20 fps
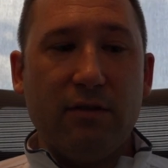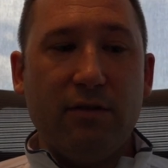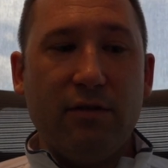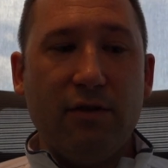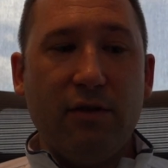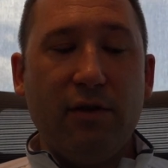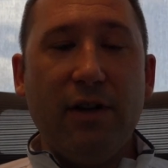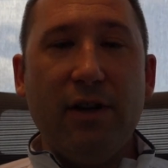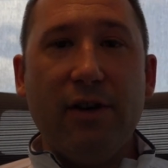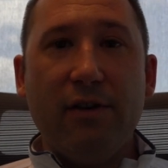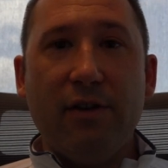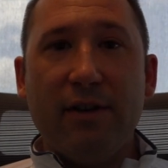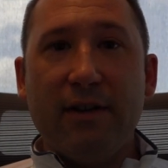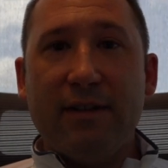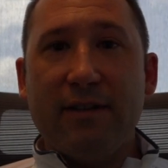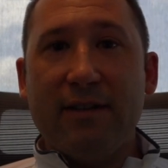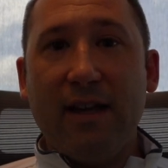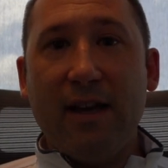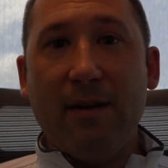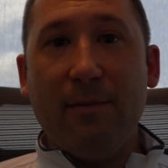During her
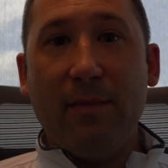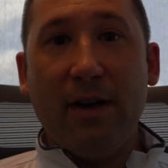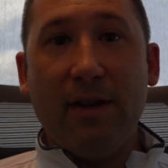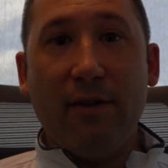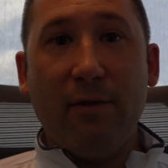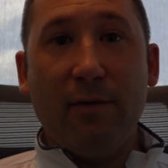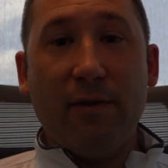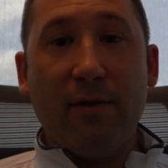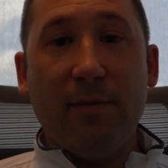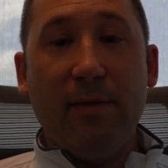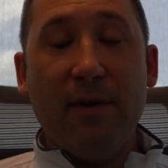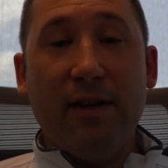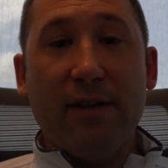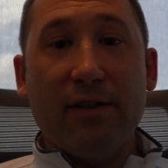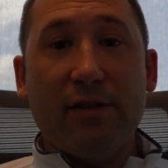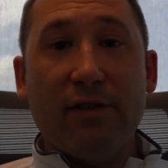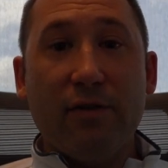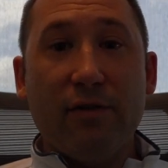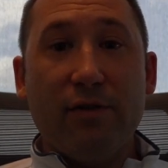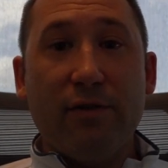exam by the
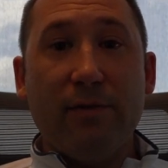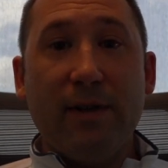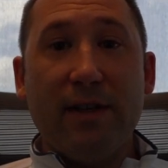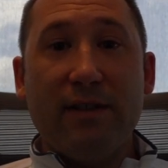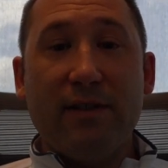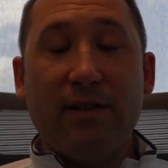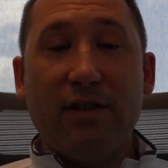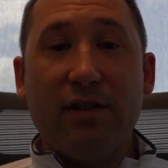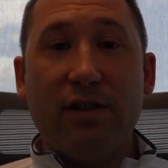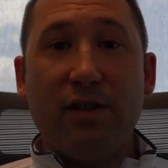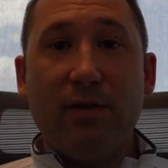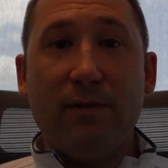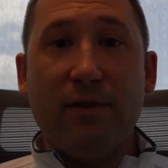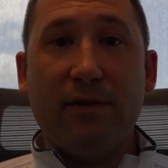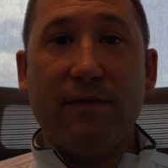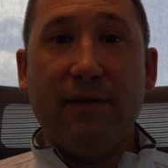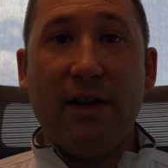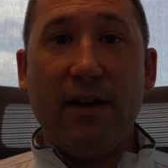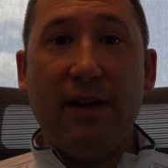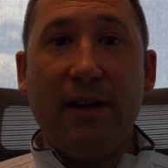orthopedic surgery resident, she
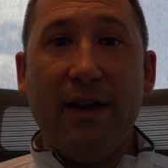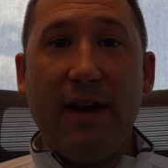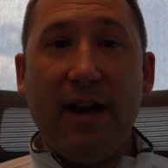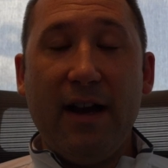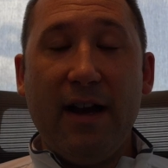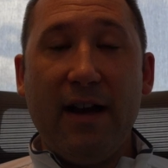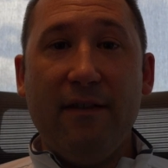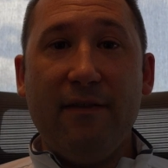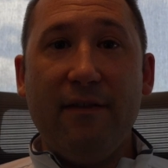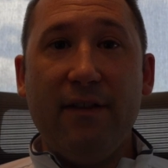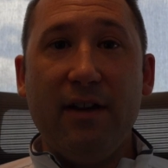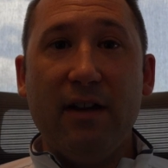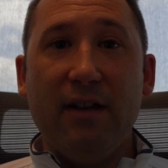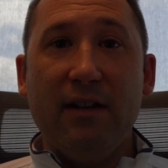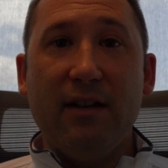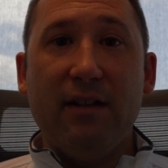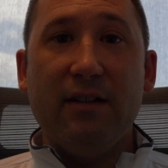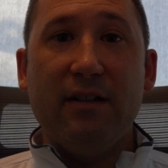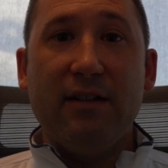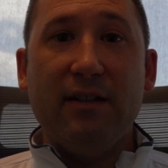was found to have
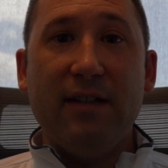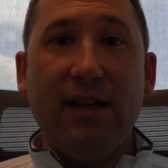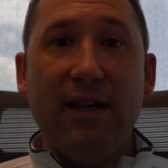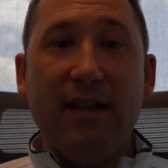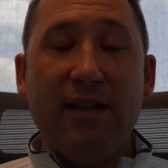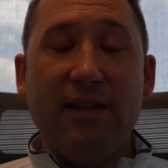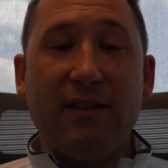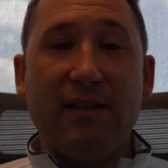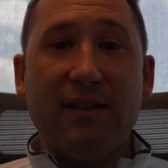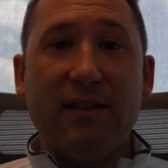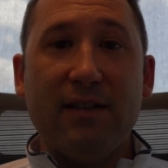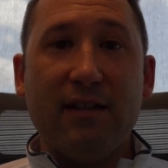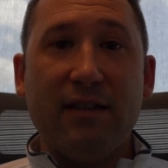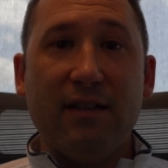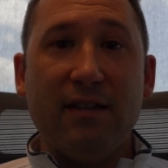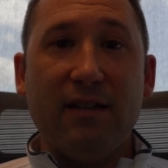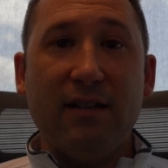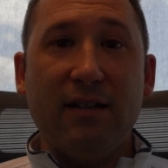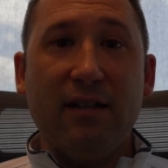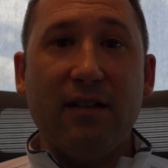tense
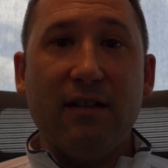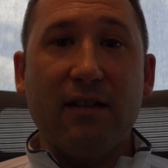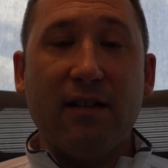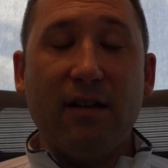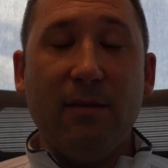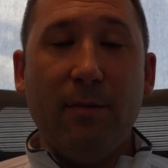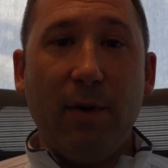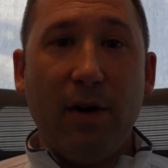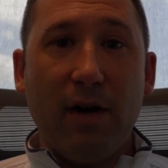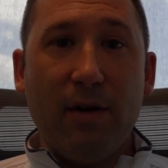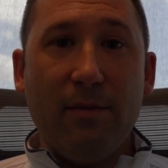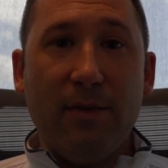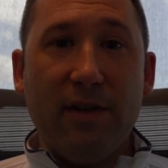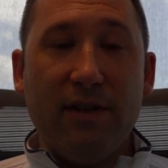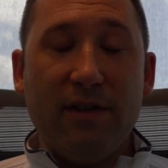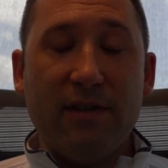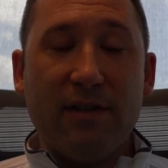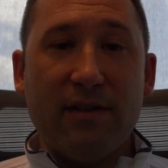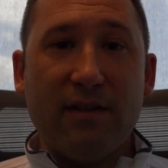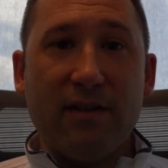
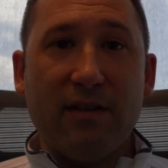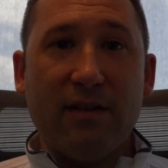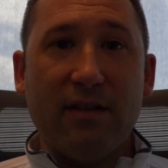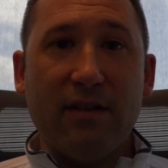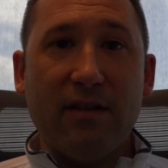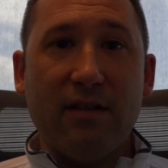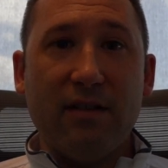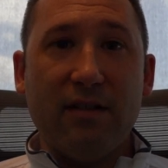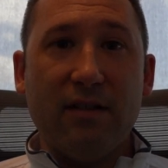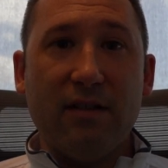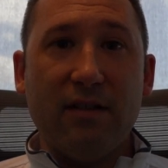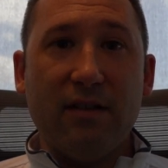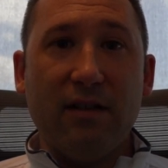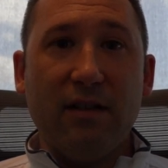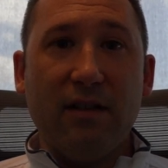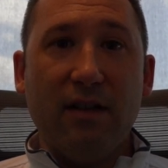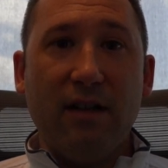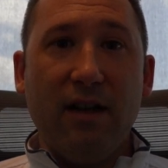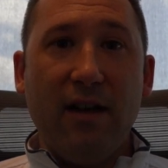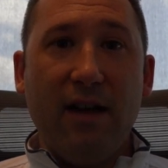compartments
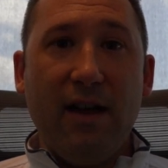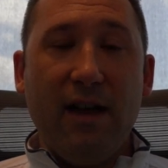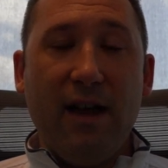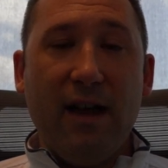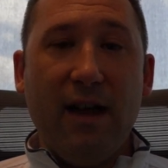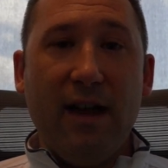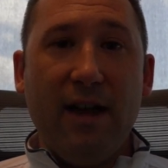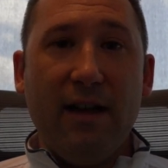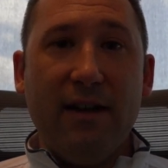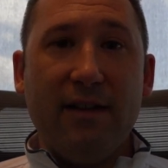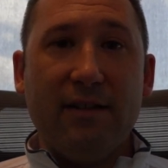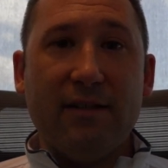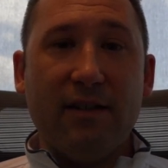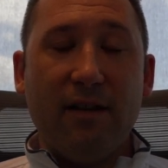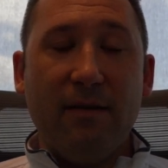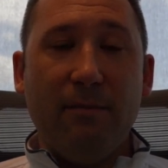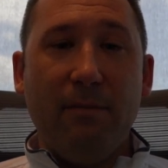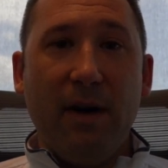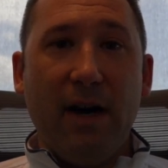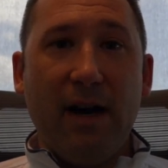and
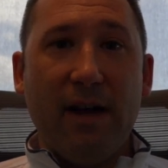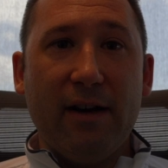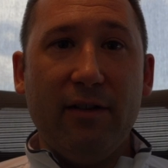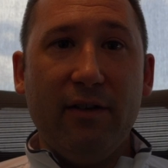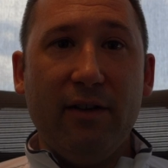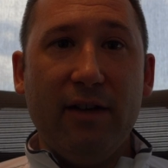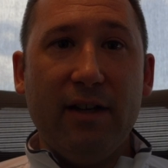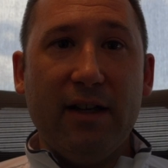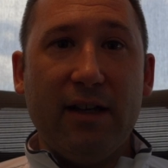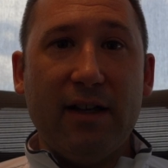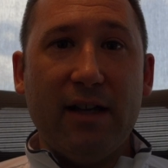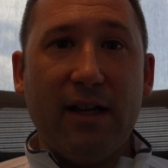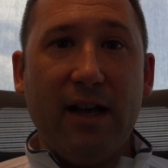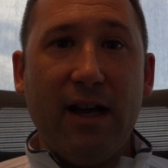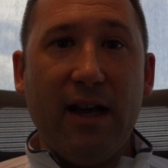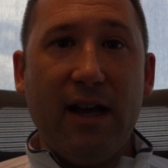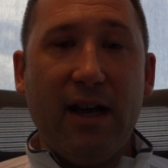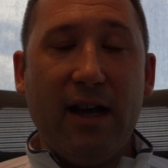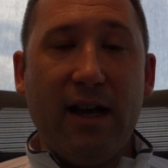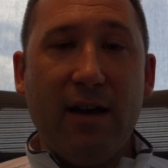some mottling
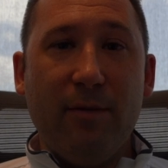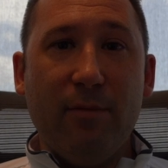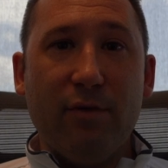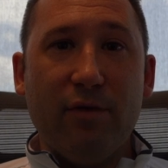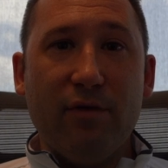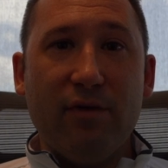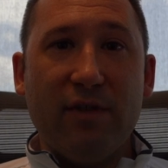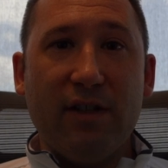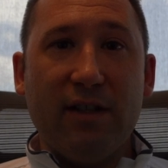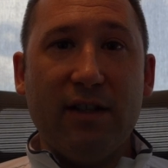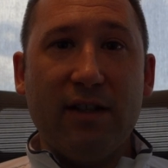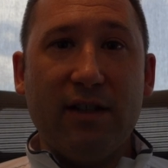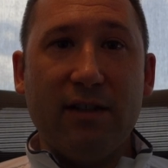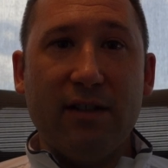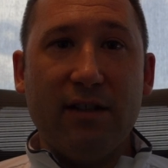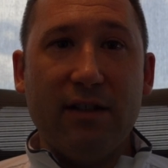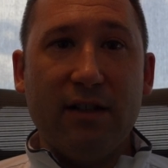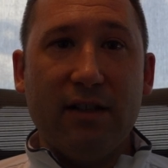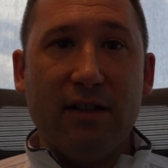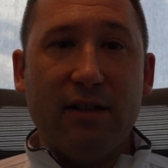and bruising,
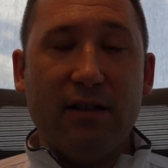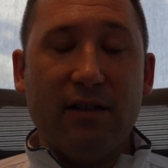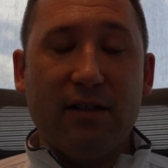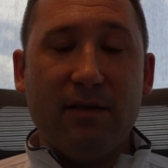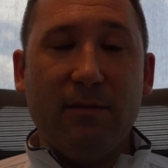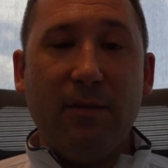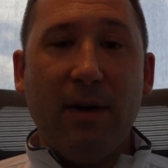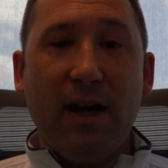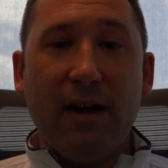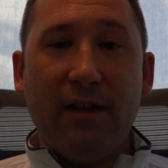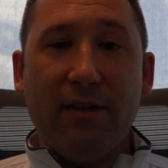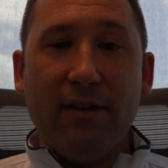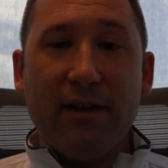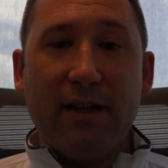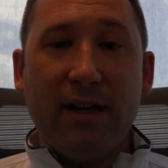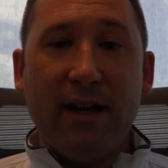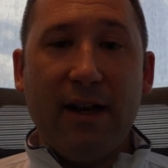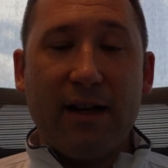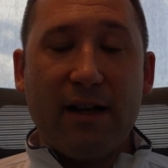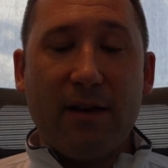some
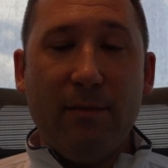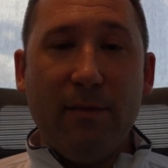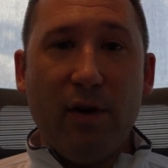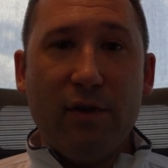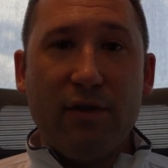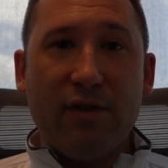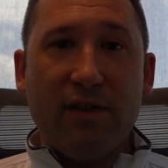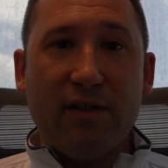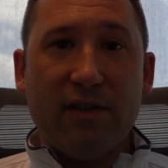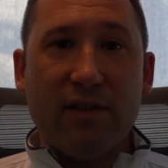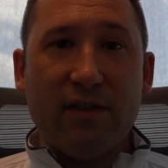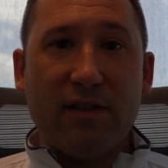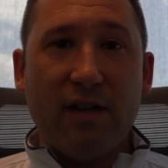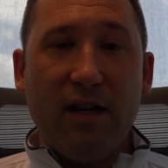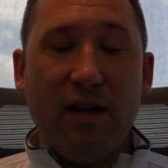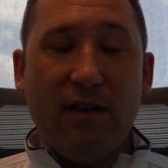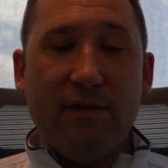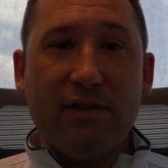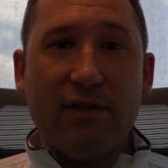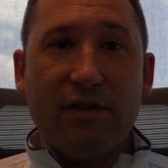mottling and ecchymosis
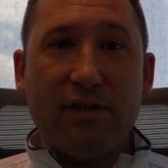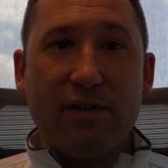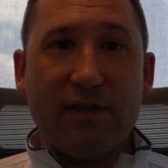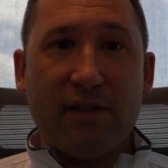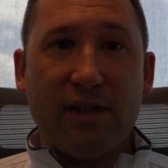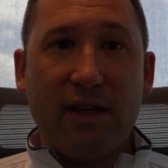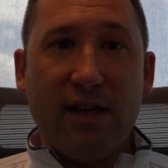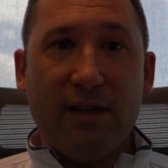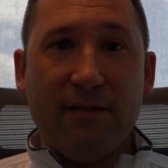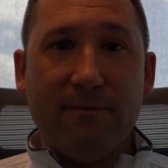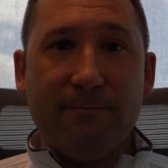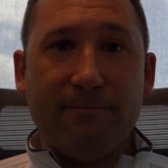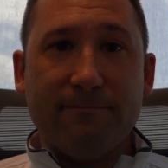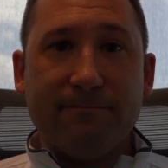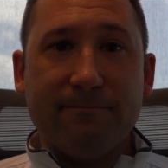of her skin.